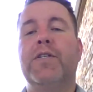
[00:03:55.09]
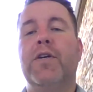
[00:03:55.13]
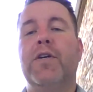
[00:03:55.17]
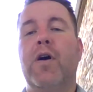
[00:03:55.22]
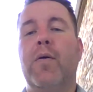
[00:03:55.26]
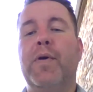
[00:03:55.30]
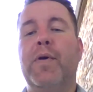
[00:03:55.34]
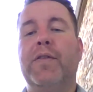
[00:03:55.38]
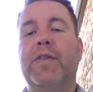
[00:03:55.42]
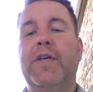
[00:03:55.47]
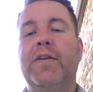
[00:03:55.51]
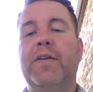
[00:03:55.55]

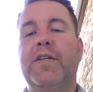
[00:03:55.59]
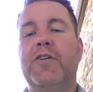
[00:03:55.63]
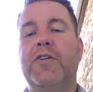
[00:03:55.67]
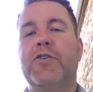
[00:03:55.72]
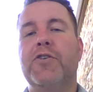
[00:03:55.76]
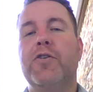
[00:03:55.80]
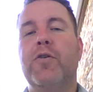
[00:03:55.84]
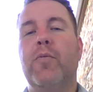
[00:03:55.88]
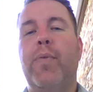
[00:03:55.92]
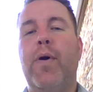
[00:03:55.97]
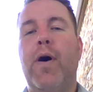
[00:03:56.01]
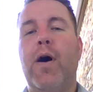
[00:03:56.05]
So, the
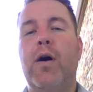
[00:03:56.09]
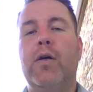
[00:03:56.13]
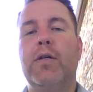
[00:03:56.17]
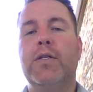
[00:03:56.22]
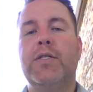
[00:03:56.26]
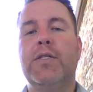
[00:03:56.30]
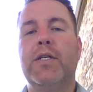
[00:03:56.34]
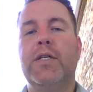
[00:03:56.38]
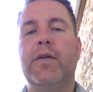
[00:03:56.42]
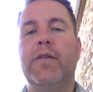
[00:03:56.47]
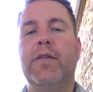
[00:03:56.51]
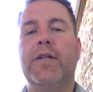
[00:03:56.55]
additional
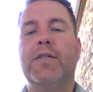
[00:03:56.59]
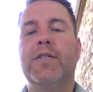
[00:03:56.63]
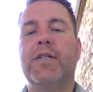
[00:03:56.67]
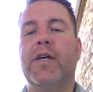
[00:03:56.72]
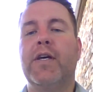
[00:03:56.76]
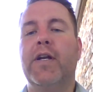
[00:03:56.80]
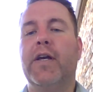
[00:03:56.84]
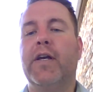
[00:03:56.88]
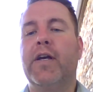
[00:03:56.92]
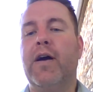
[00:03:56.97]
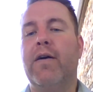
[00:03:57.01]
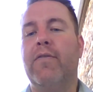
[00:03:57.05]
policy, that's
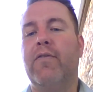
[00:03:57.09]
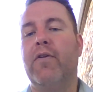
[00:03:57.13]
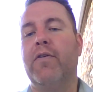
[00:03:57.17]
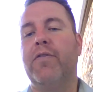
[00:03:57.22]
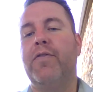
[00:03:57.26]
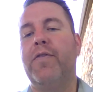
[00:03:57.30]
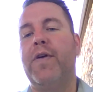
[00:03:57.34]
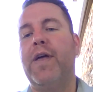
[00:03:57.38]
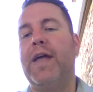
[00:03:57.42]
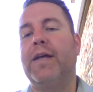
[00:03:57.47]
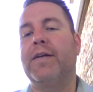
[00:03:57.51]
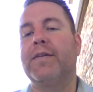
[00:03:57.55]
going to cover
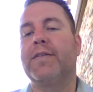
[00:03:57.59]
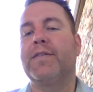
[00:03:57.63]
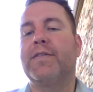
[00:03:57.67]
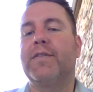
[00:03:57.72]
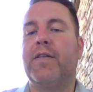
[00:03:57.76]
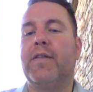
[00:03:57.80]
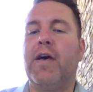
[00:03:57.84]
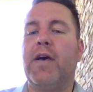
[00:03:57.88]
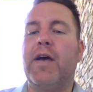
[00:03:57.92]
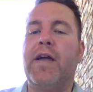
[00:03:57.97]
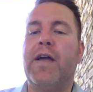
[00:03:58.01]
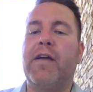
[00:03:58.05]

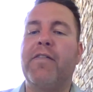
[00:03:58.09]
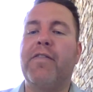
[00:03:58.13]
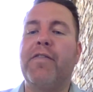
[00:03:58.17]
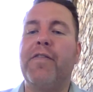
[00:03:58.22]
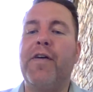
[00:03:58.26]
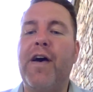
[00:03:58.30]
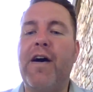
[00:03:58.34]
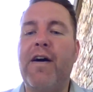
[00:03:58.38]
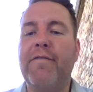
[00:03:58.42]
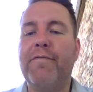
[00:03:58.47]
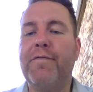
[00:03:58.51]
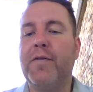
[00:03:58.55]
things like
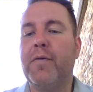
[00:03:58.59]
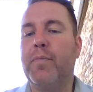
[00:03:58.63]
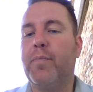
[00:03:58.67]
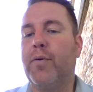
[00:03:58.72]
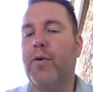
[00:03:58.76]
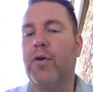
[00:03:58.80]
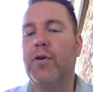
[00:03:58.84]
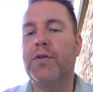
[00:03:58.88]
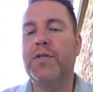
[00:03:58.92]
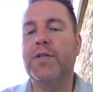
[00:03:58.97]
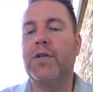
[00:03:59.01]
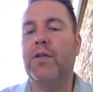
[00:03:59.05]
theft,
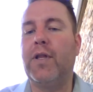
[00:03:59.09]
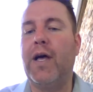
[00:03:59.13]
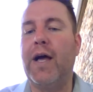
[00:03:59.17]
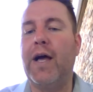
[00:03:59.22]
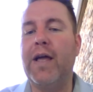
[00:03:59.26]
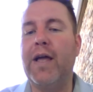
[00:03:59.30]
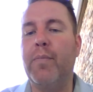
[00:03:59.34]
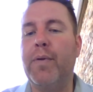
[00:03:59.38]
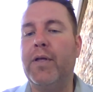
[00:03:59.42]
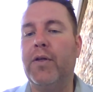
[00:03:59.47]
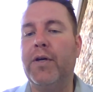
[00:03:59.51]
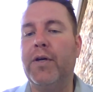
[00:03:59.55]
personal
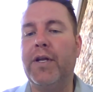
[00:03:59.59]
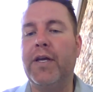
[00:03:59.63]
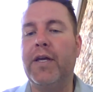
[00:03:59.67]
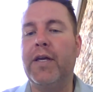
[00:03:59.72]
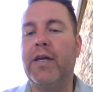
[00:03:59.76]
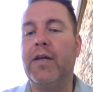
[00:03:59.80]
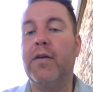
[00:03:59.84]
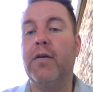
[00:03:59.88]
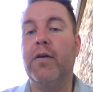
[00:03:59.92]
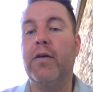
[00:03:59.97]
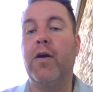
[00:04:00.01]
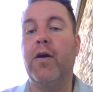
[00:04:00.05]

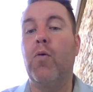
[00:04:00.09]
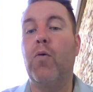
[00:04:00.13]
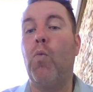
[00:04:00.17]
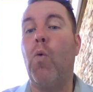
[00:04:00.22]
liability.